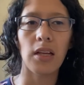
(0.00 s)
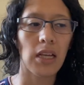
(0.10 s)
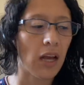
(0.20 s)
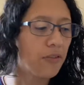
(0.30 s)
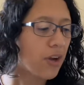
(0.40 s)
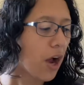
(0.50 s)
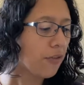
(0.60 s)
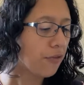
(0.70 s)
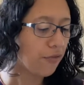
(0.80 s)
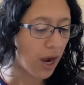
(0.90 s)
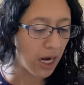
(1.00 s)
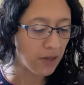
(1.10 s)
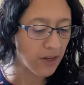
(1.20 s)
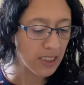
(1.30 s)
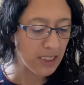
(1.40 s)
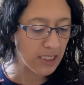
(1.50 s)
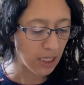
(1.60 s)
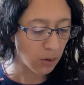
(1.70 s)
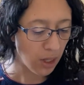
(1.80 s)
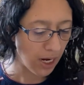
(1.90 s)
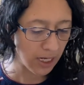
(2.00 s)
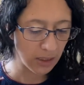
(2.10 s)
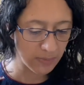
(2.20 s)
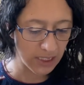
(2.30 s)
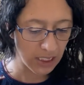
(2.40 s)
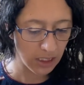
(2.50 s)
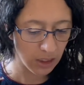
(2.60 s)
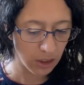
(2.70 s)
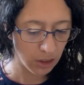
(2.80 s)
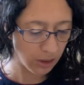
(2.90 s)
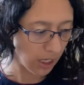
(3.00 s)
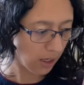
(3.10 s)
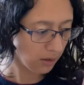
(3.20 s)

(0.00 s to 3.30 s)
I've got 5 sale items here, or yeah,